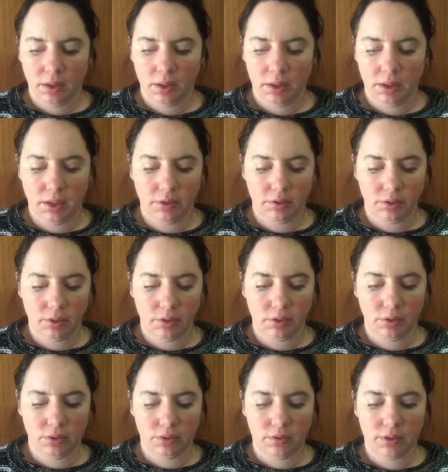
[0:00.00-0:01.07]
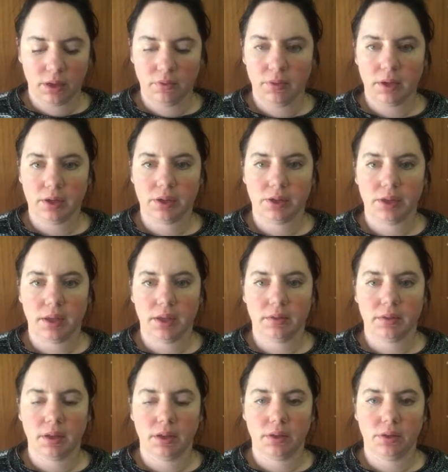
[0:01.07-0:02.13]
Their needs include
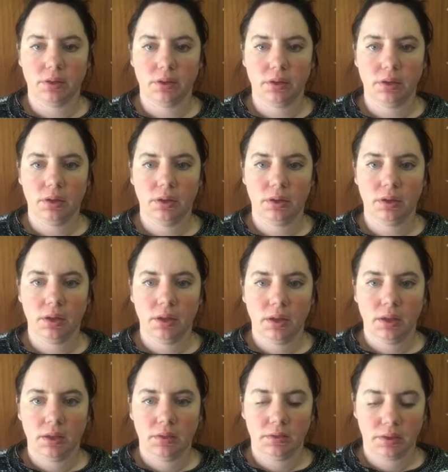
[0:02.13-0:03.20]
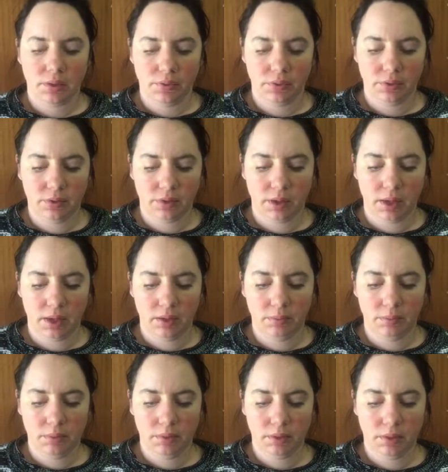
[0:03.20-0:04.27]
self-actualization,
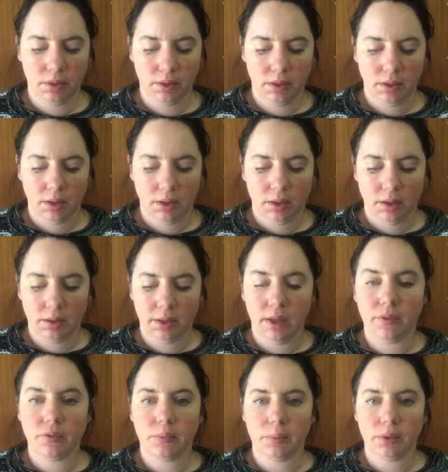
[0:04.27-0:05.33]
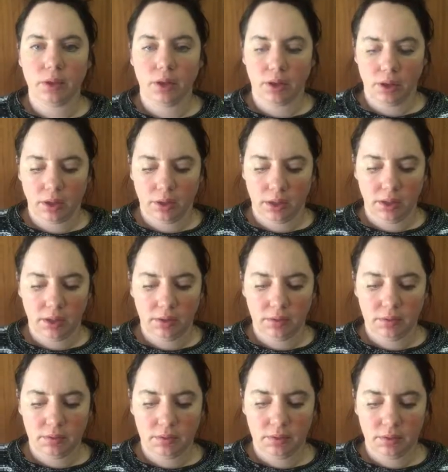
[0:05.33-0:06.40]
self-esteem, love and belonging
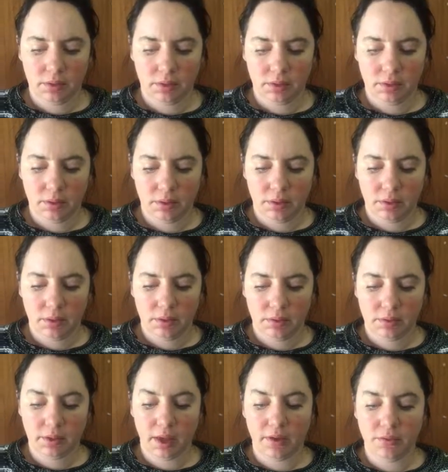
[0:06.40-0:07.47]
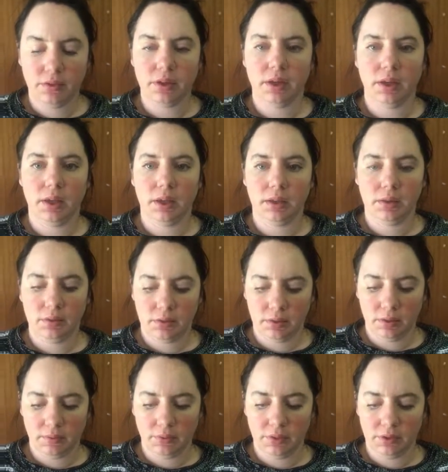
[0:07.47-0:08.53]
needs, safety needs,
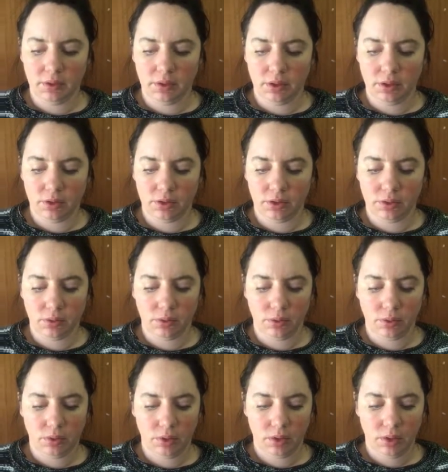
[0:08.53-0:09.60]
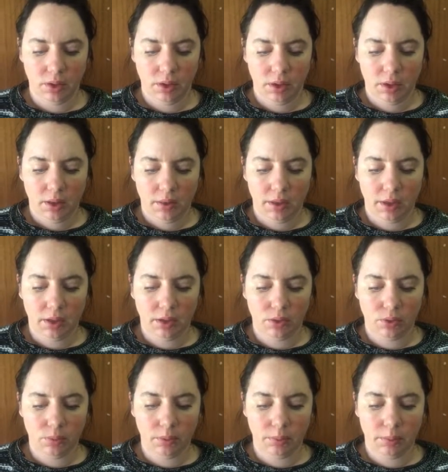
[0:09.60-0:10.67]
and physiological. They
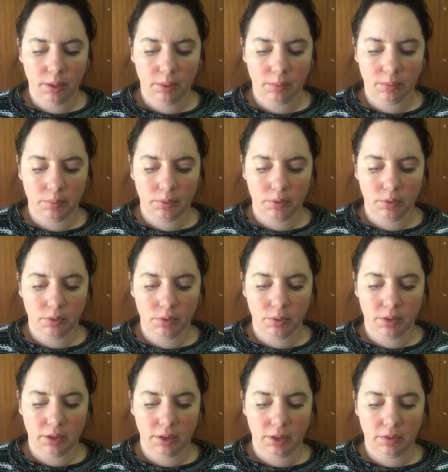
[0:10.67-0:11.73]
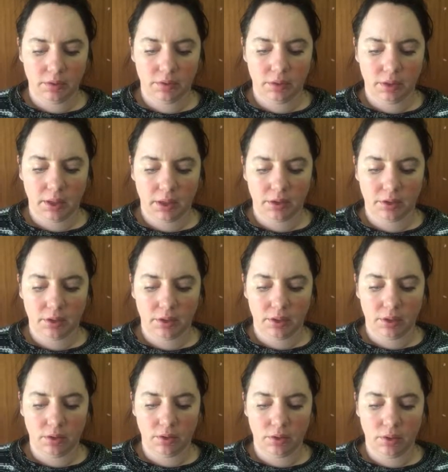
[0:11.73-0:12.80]
can all be met doing the installation
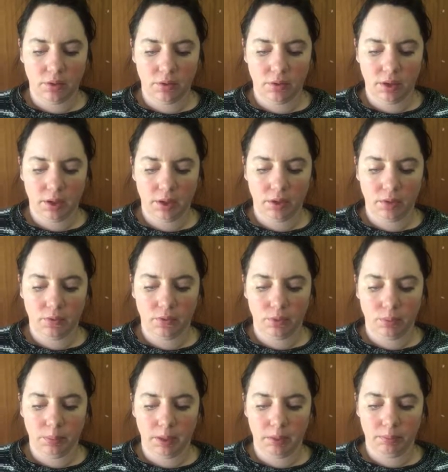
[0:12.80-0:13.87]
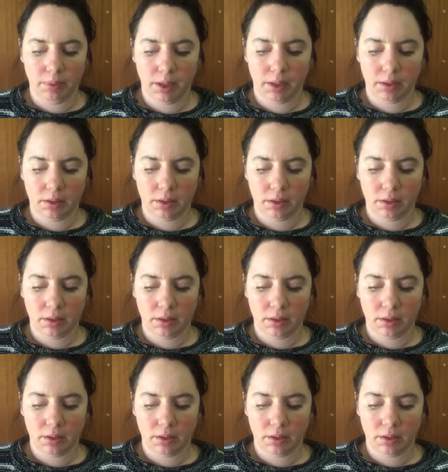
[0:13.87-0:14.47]
and have all been met.